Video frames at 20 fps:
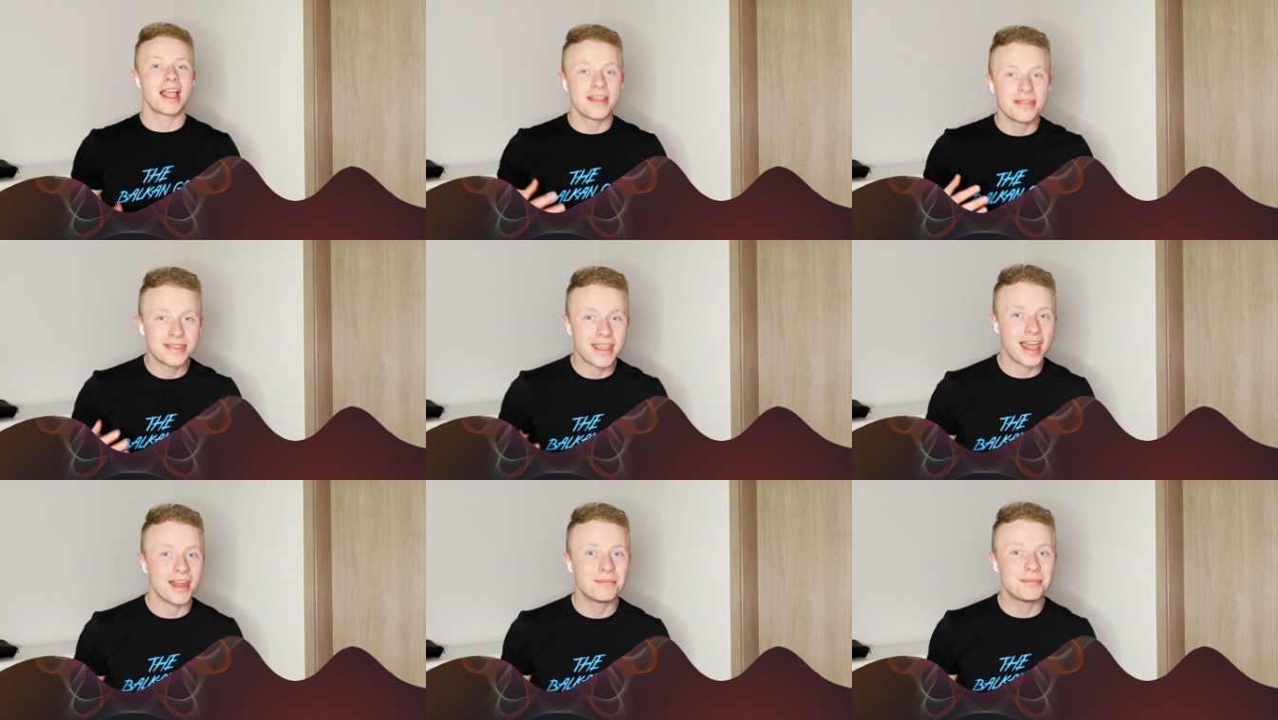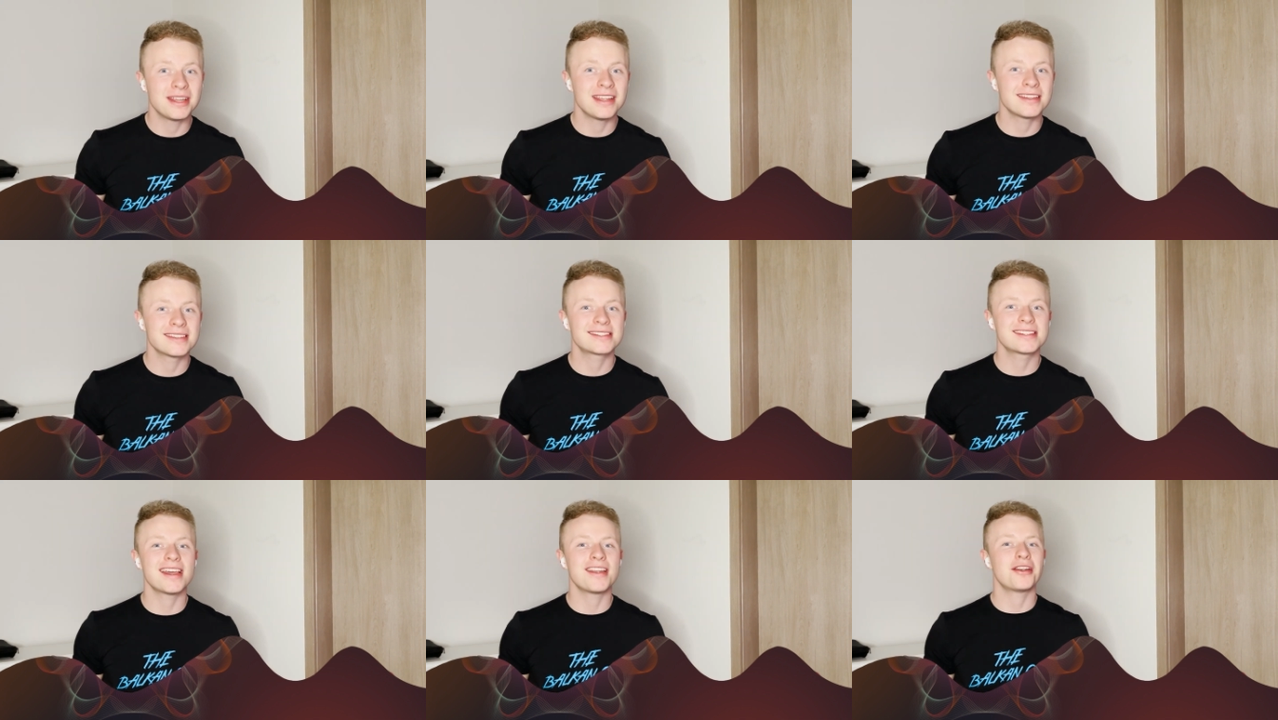That
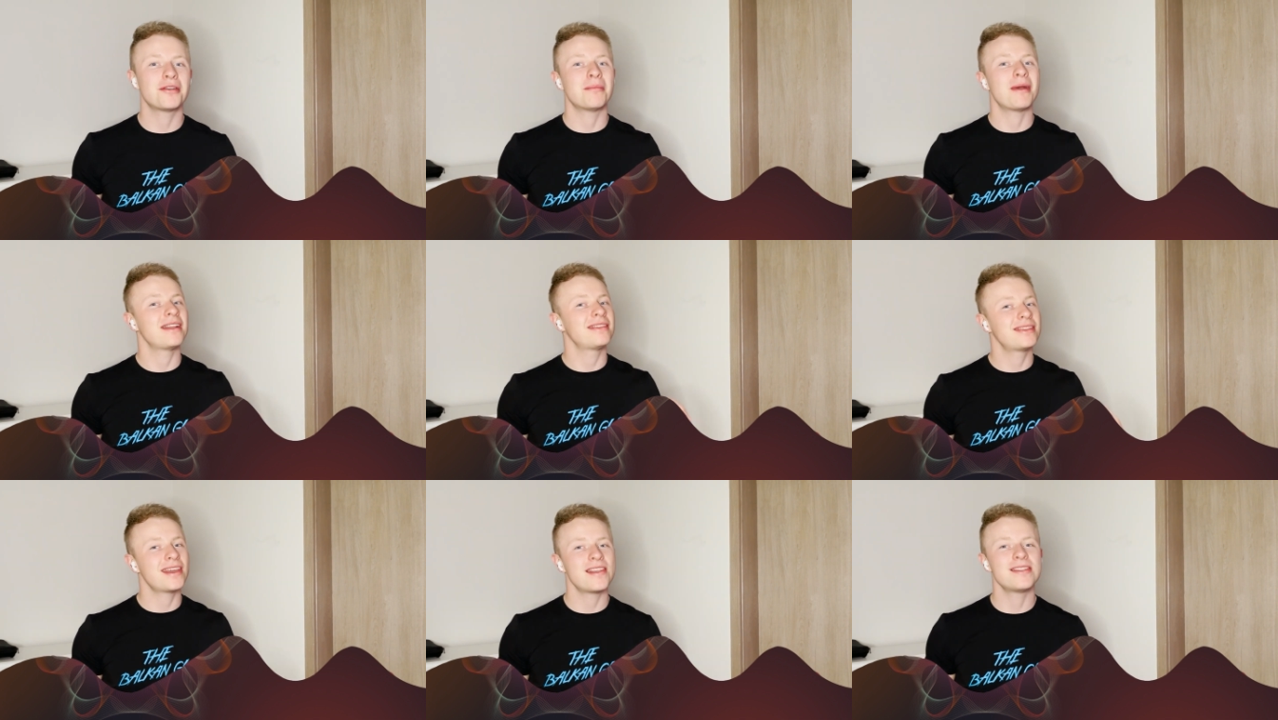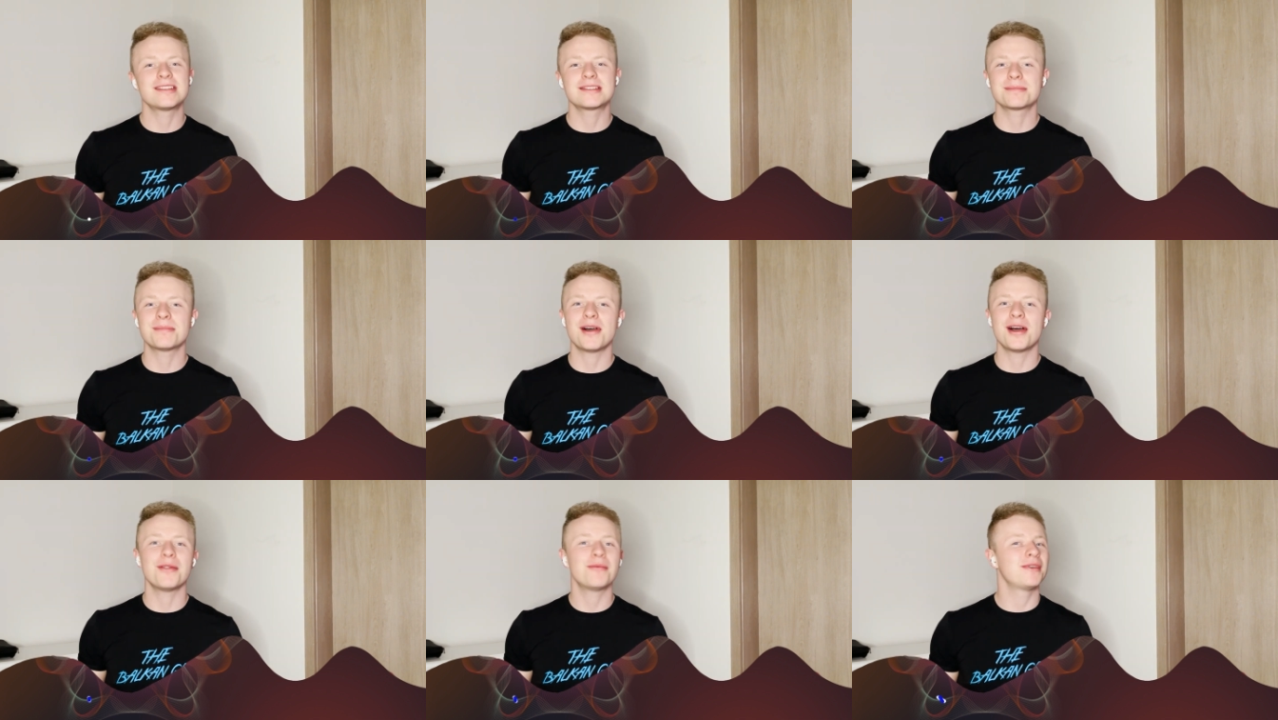being said, on my 10th
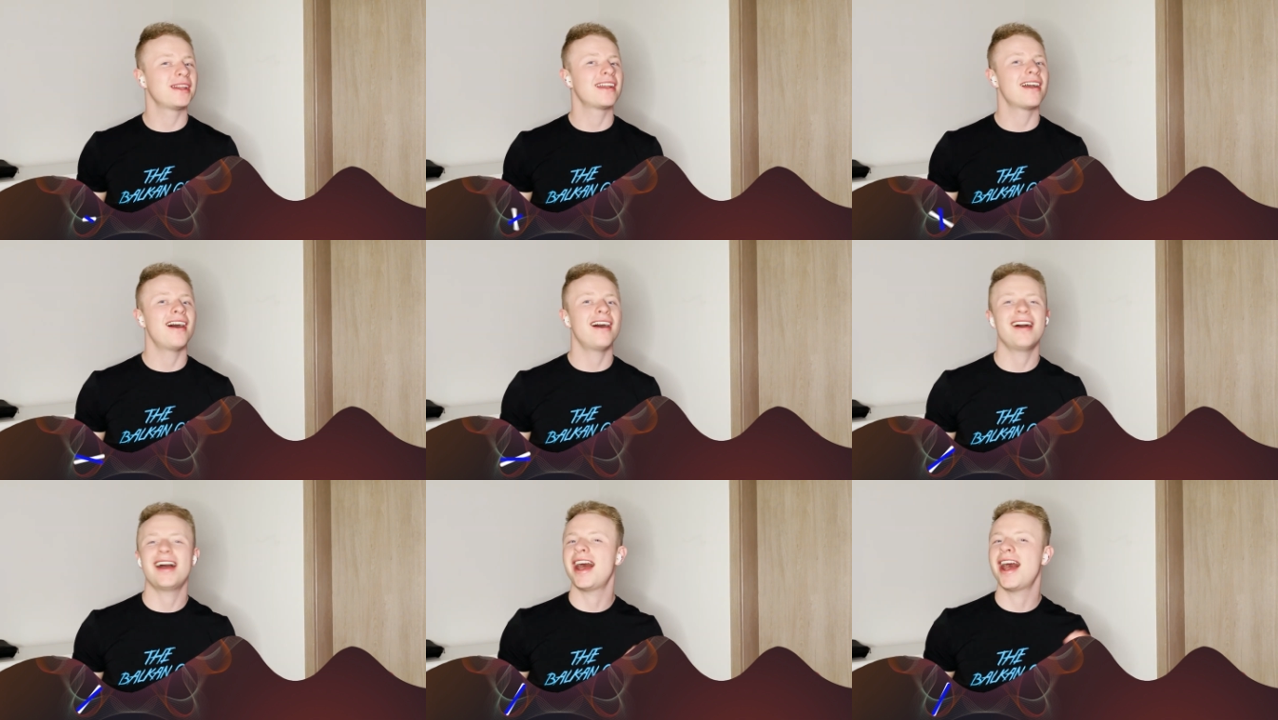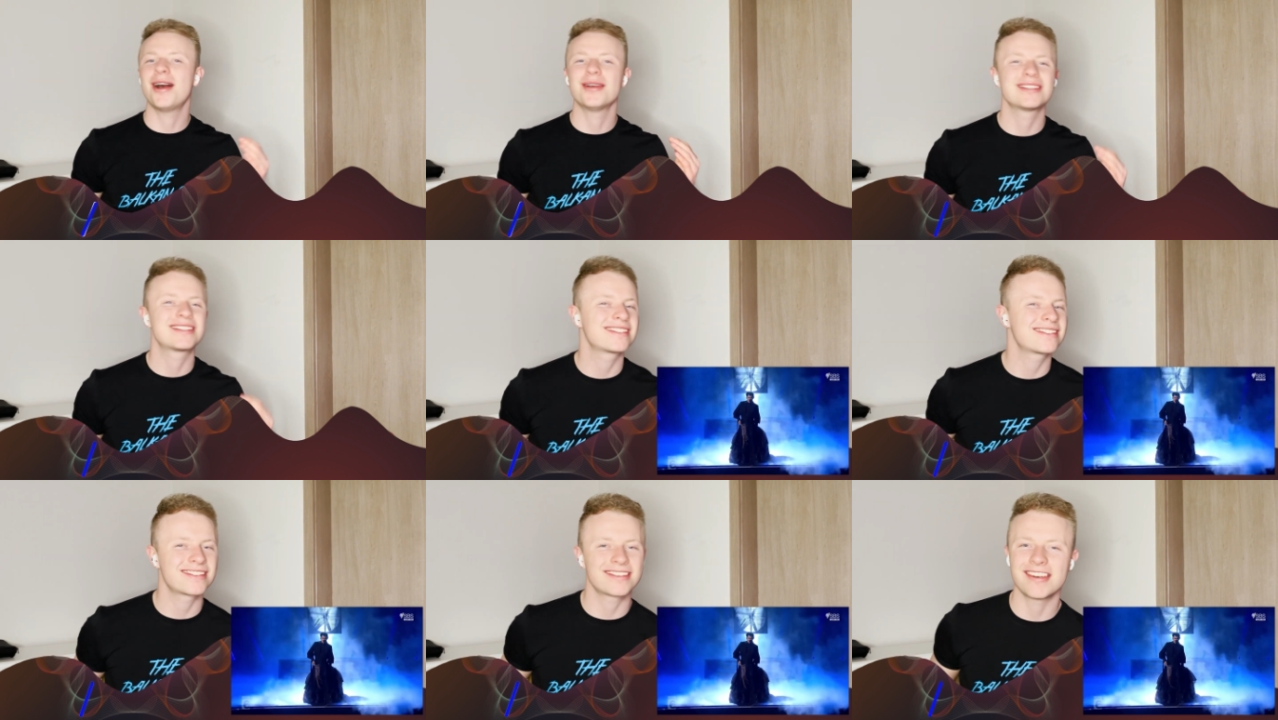spot, we got
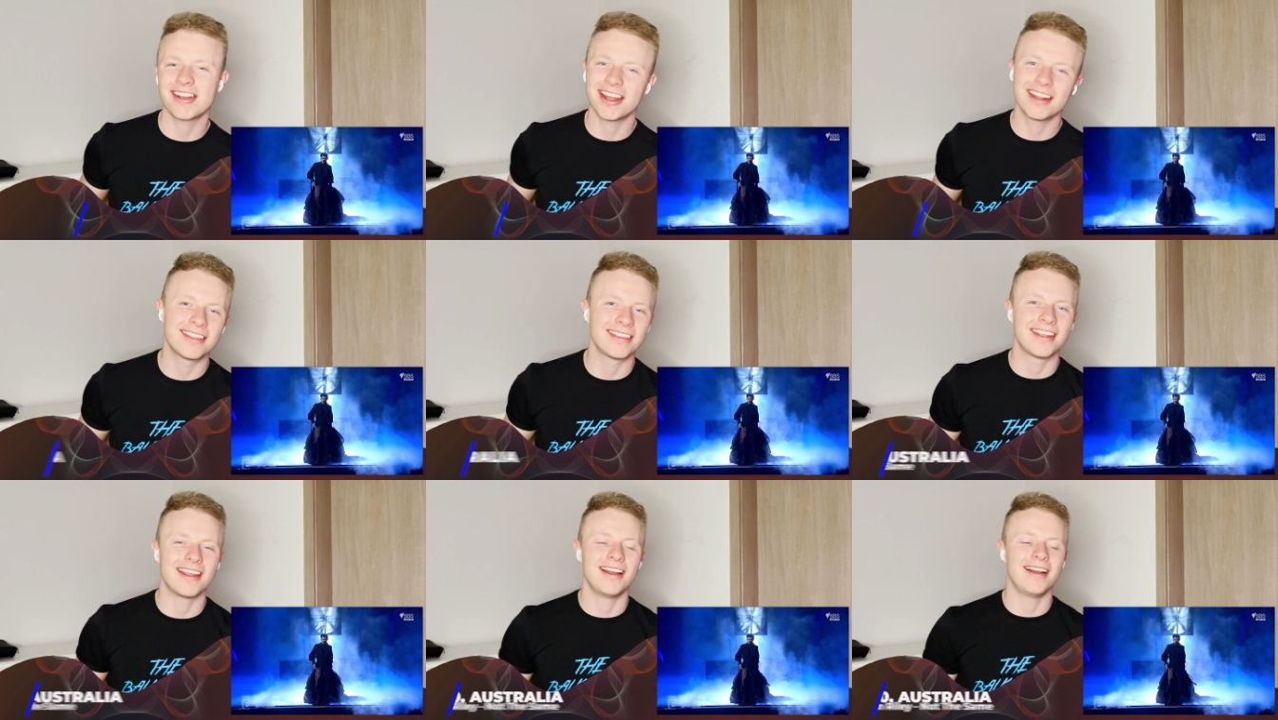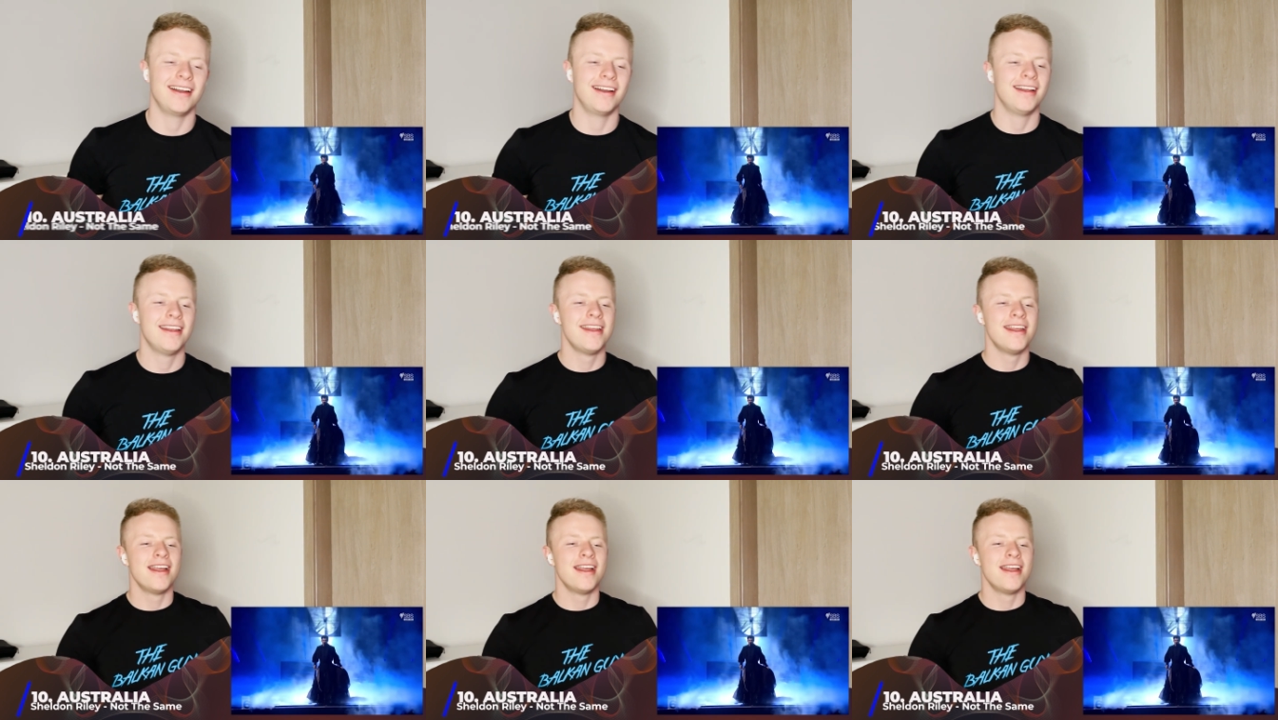Australia.